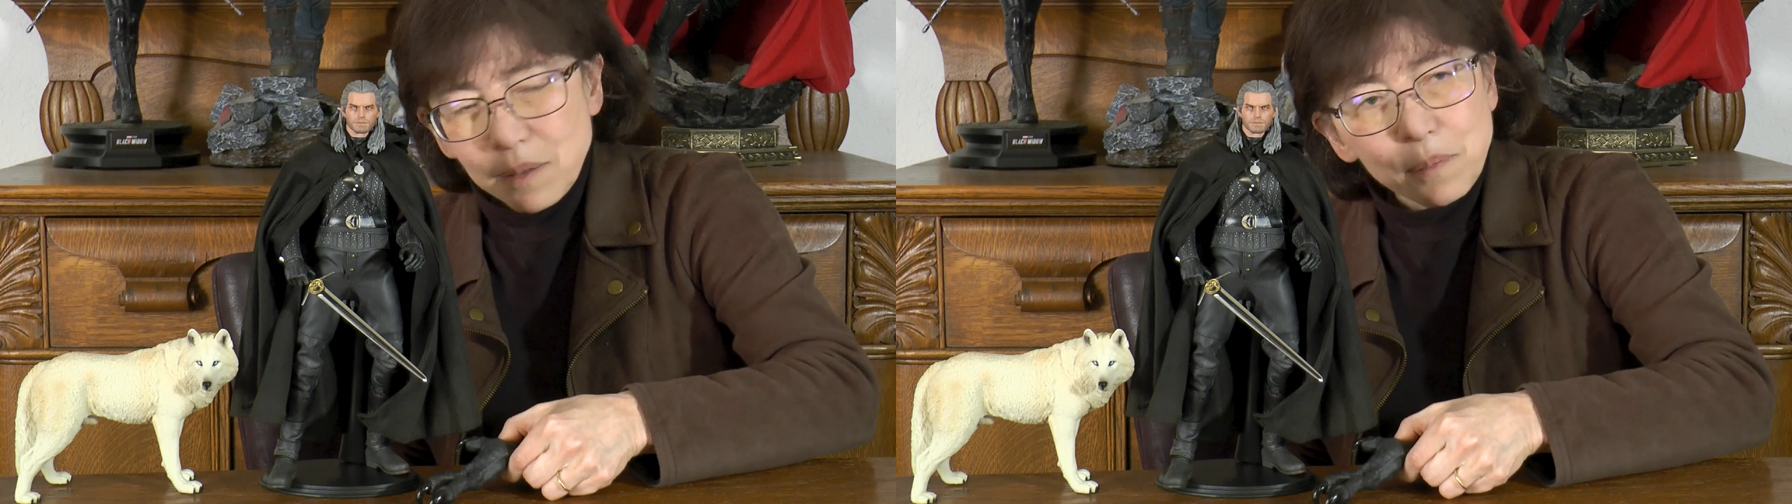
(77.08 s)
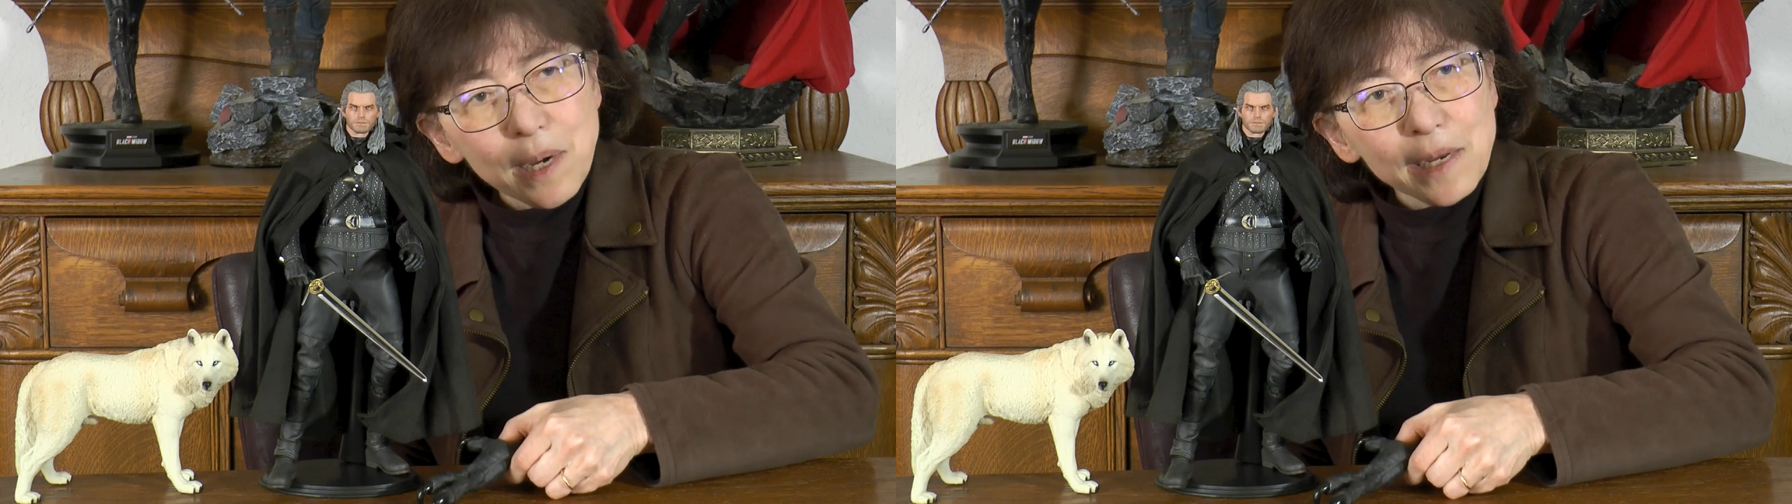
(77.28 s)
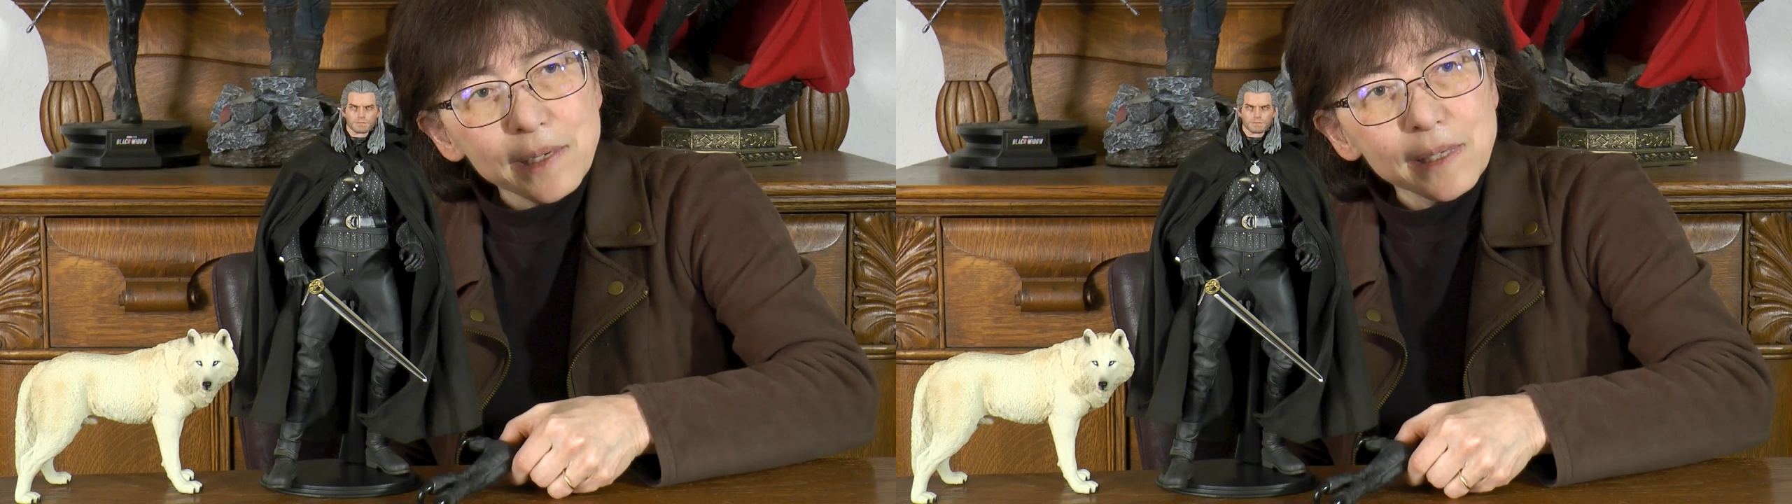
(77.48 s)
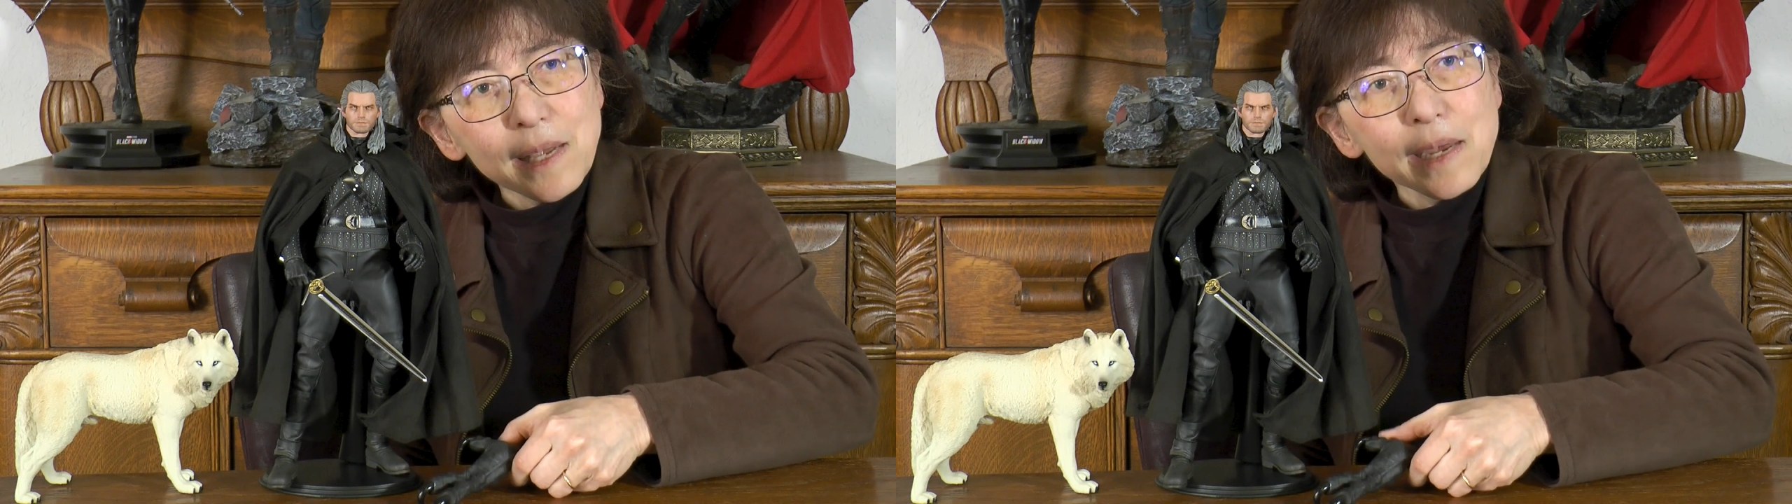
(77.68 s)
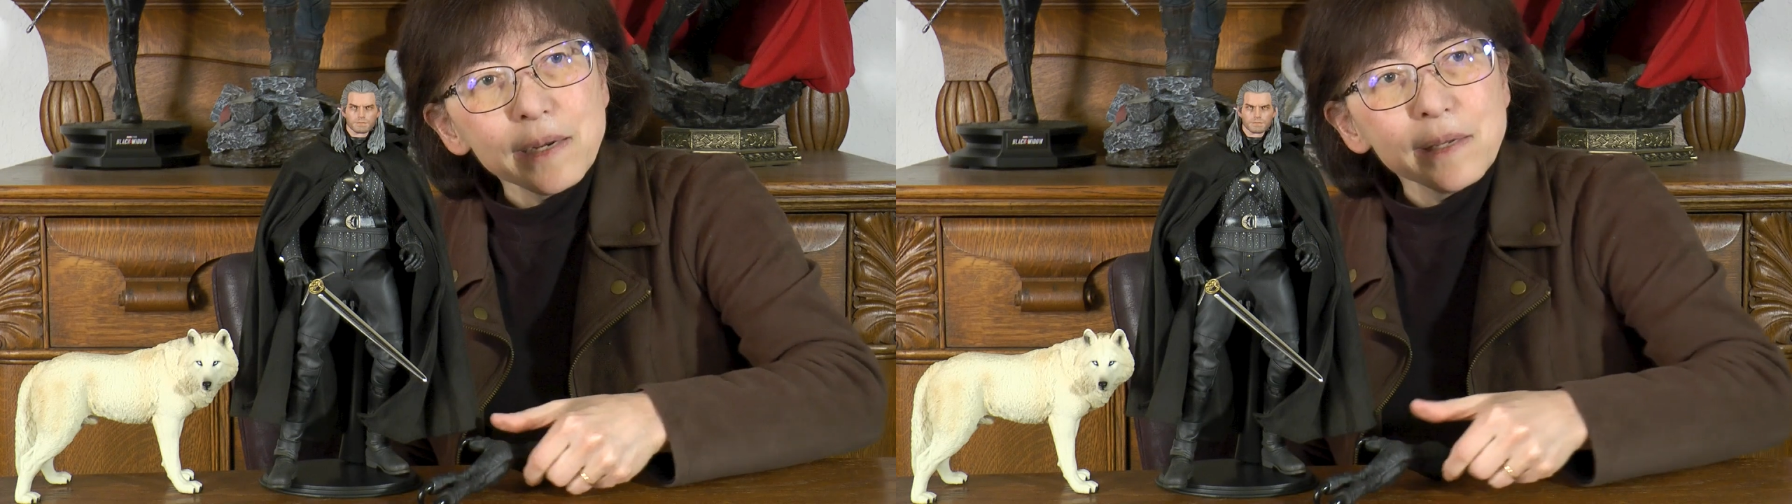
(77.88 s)
but I
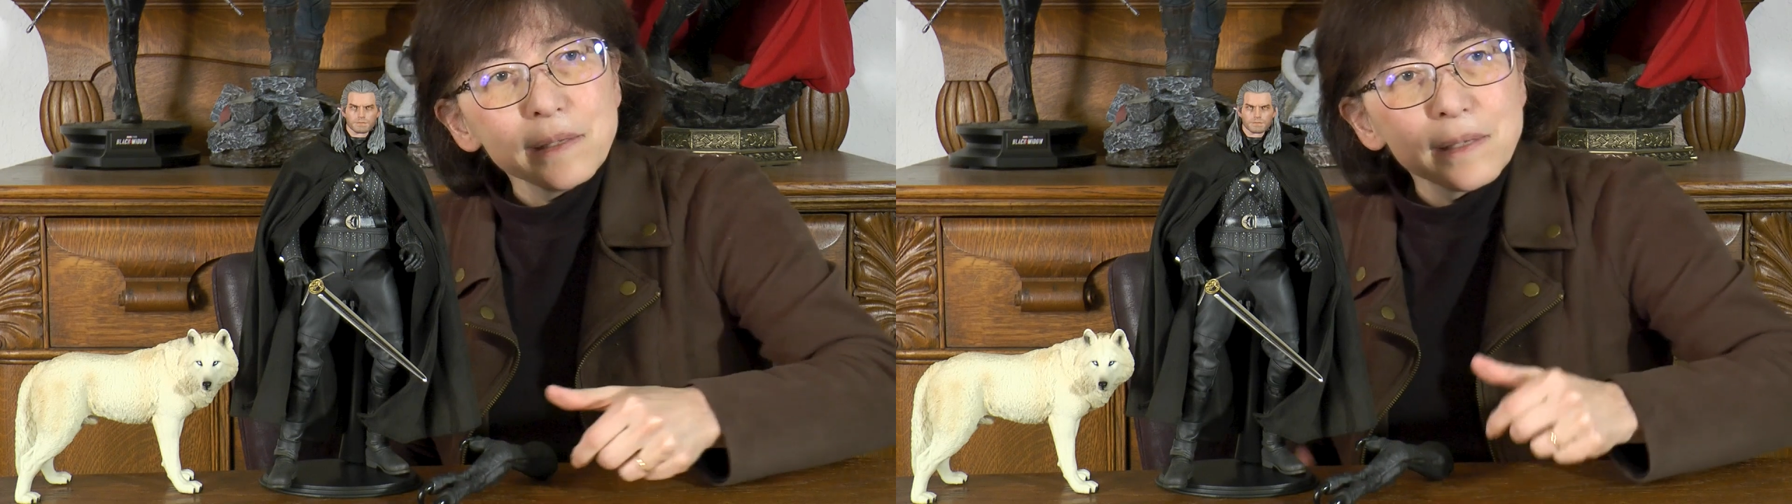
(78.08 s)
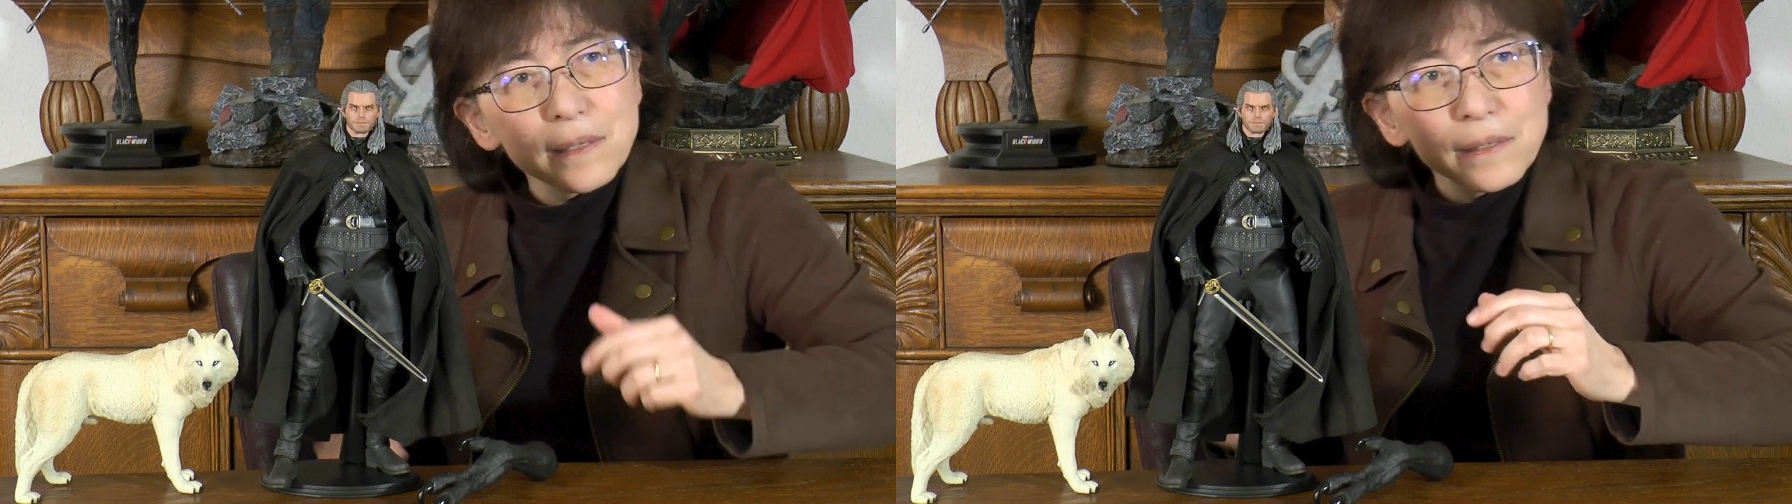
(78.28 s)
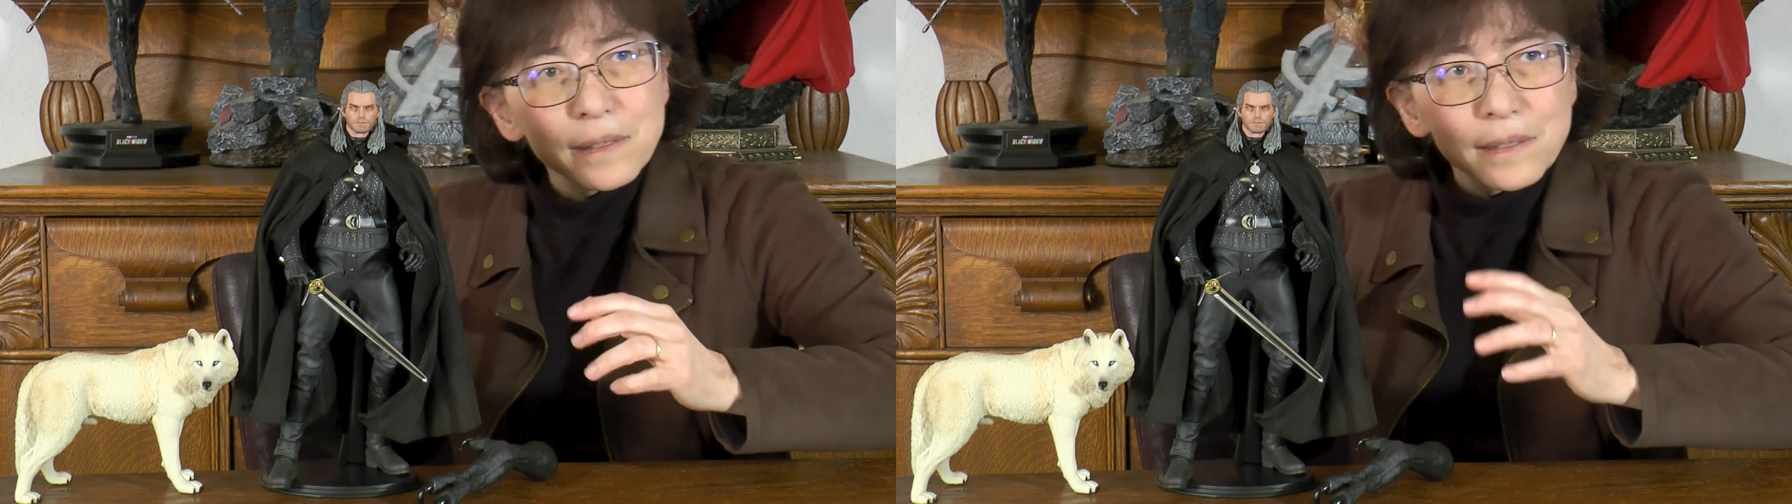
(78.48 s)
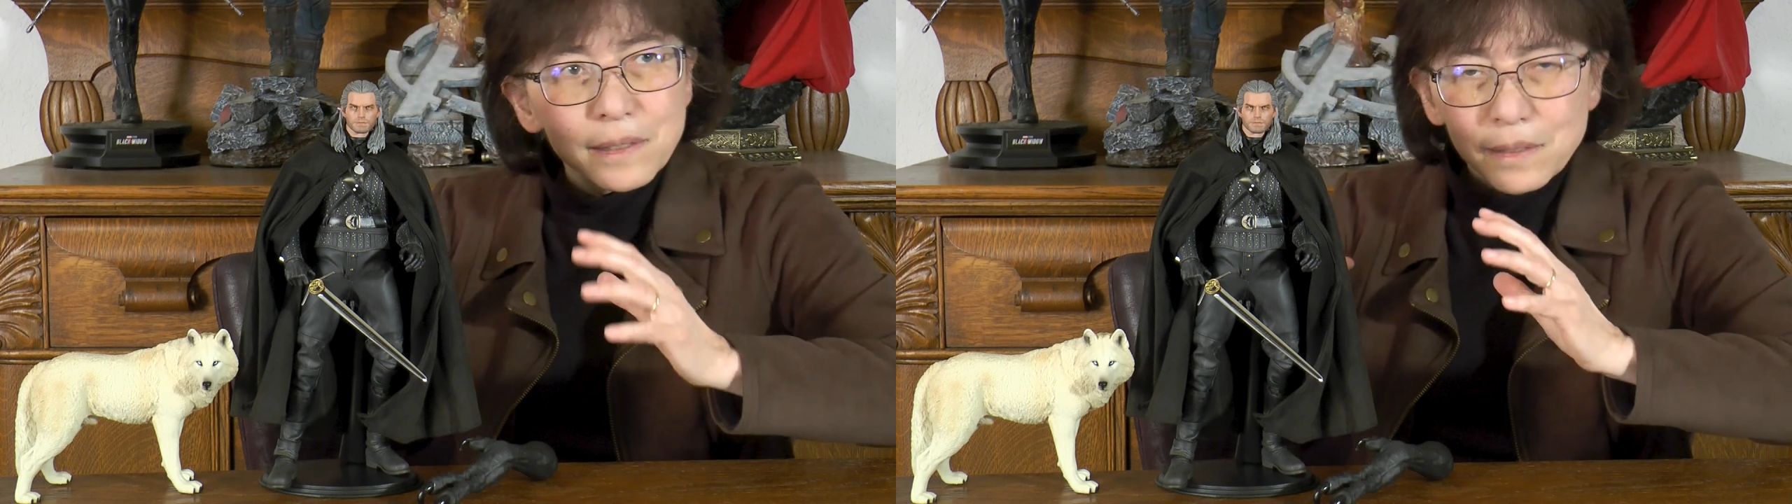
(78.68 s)
decided since